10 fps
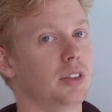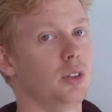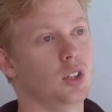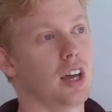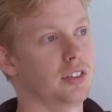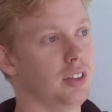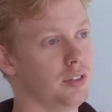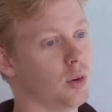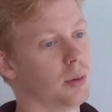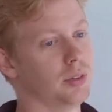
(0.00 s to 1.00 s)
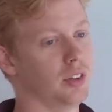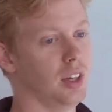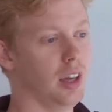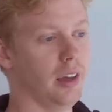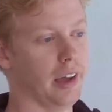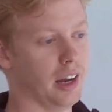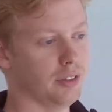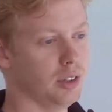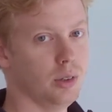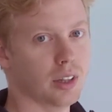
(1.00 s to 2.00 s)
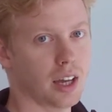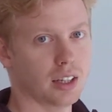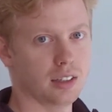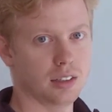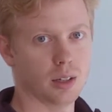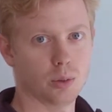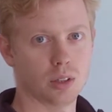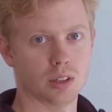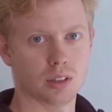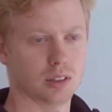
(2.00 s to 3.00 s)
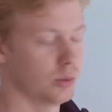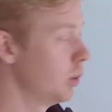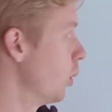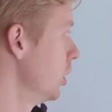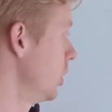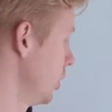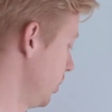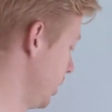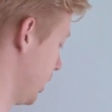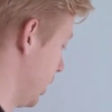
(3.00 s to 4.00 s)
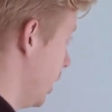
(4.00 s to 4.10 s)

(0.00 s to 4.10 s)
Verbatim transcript: to the Udacity forums. And if you do that, you know, we'll reward you or something.